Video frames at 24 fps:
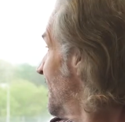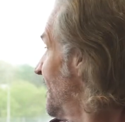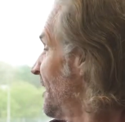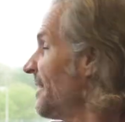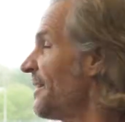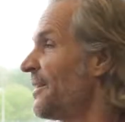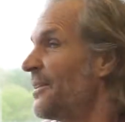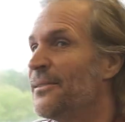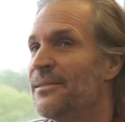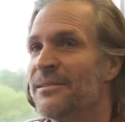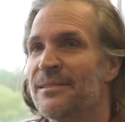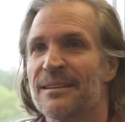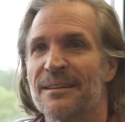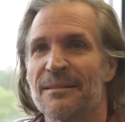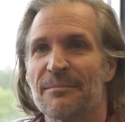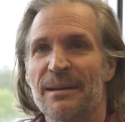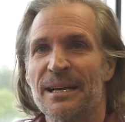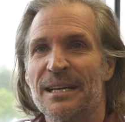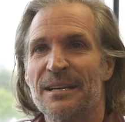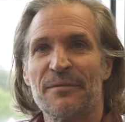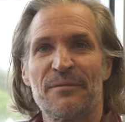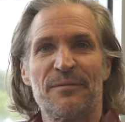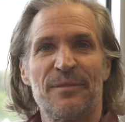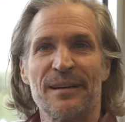
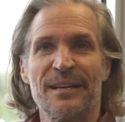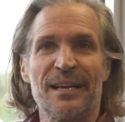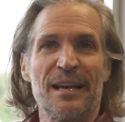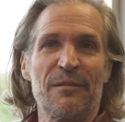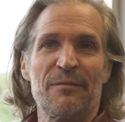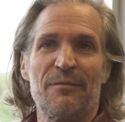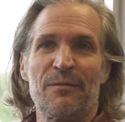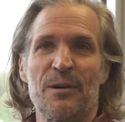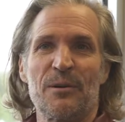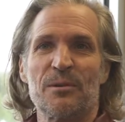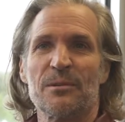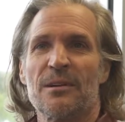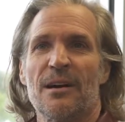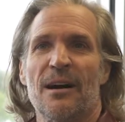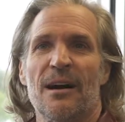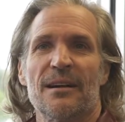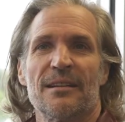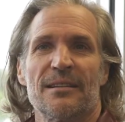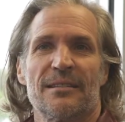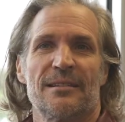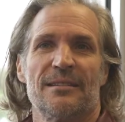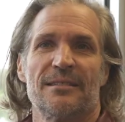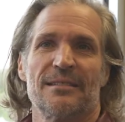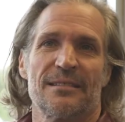make a fucking phone
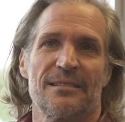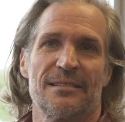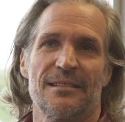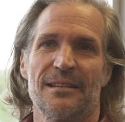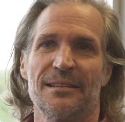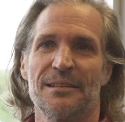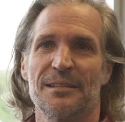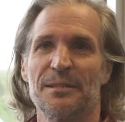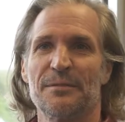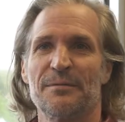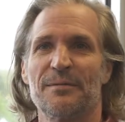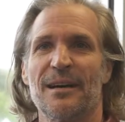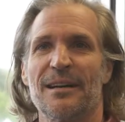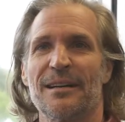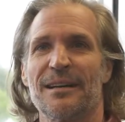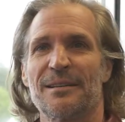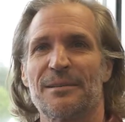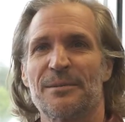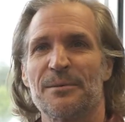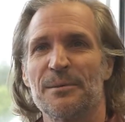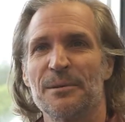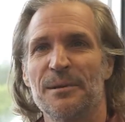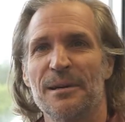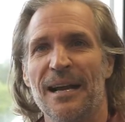call and all of a sudden you've got a
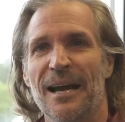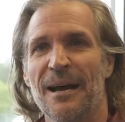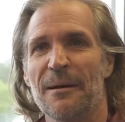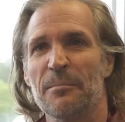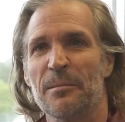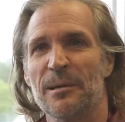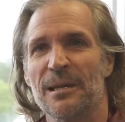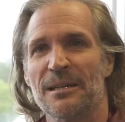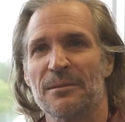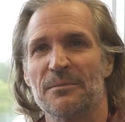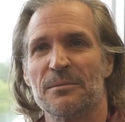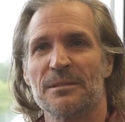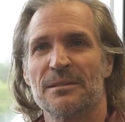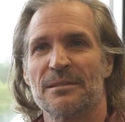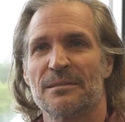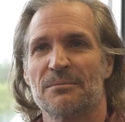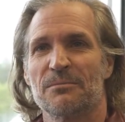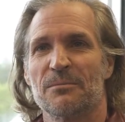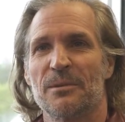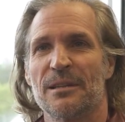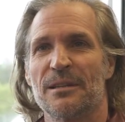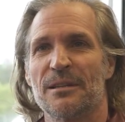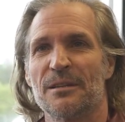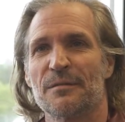tour happening
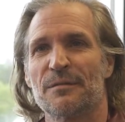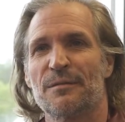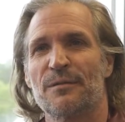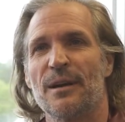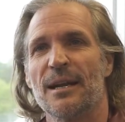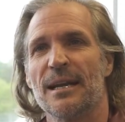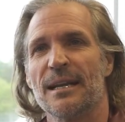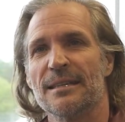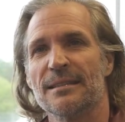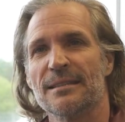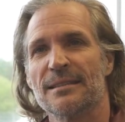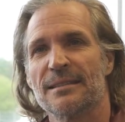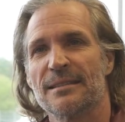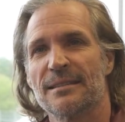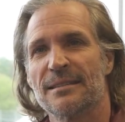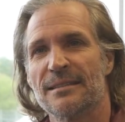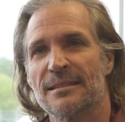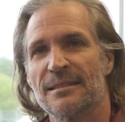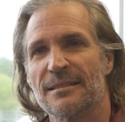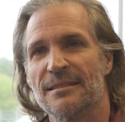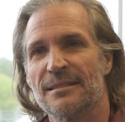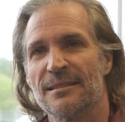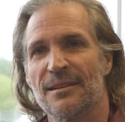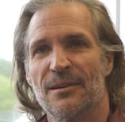with your friends.
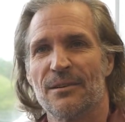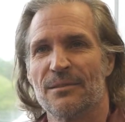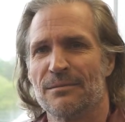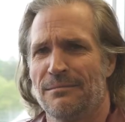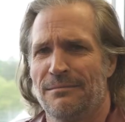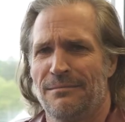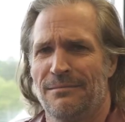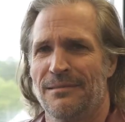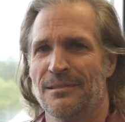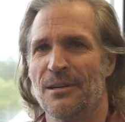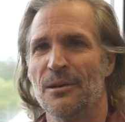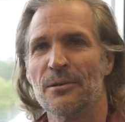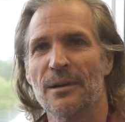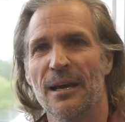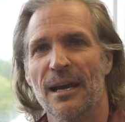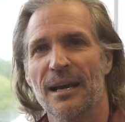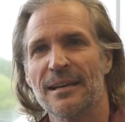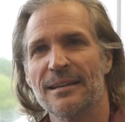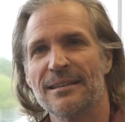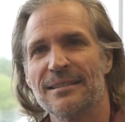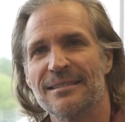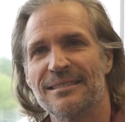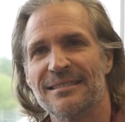So, okay.